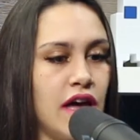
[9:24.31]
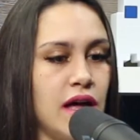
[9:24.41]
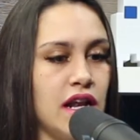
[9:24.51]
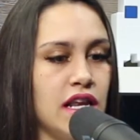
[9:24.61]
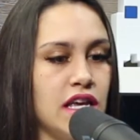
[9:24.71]

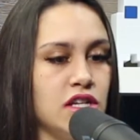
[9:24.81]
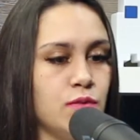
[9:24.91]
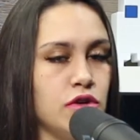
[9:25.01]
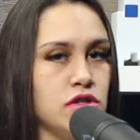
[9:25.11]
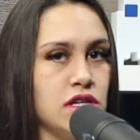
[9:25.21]
that
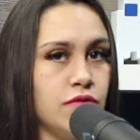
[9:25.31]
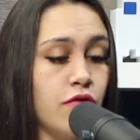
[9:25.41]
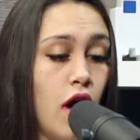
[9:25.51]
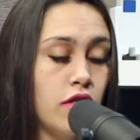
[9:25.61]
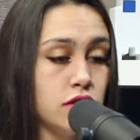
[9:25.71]
each person
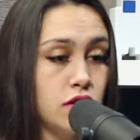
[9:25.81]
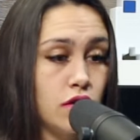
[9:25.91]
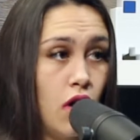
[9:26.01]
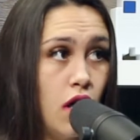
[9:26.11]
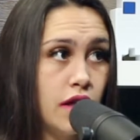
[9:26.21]
follows
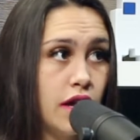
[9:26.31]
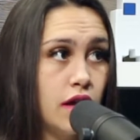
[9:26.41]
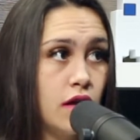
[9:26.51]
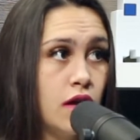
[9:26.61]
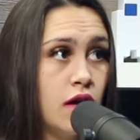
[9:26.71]
their
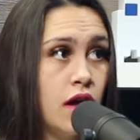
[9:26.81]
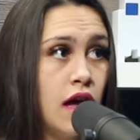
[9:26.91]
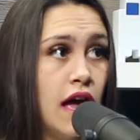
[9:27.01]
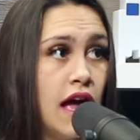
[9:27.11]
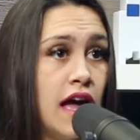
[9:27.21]
calling.
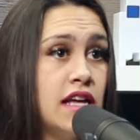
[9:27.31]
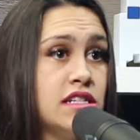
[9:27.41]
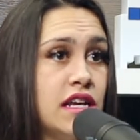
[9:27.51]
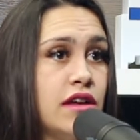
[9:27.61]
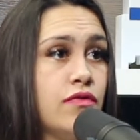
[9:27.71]

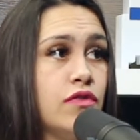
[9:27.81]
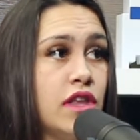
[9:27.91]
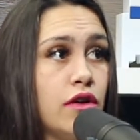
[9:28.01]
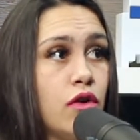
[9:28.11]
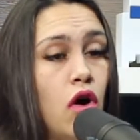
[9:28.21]
And if
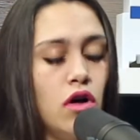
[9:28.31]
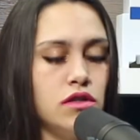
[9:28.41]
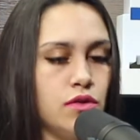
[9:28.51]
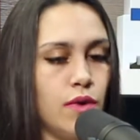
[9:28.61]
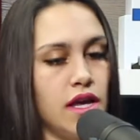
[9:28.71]
they're
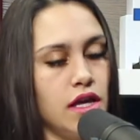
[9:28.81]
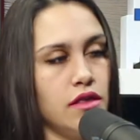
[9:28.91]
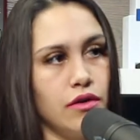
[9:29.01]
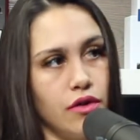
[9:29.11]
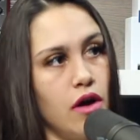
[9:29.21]
called to Reiki,
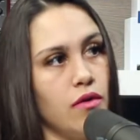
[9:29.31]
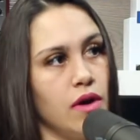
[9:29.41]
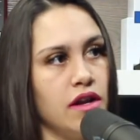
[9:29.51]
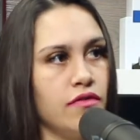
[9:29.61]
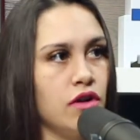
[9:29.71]
they'll go.
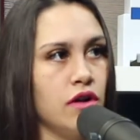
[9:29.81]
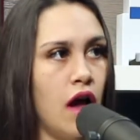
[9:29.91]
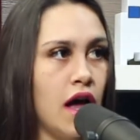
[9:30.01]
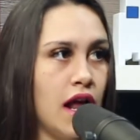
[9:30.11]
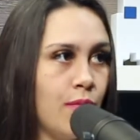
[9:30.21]
And if they're
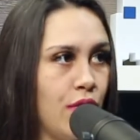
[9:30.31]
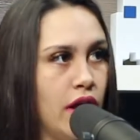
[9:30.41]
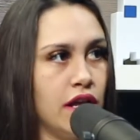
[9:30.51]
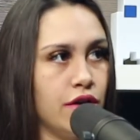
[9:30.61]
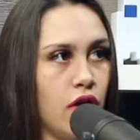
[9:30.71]
not, I'm
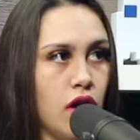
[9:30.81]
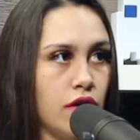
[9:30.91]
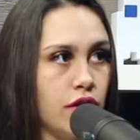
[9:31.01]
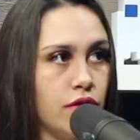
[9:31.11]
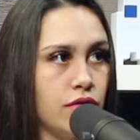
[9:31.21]
not here to
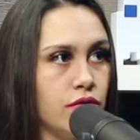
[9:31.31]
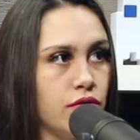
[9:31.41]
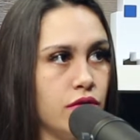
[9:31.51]
argue.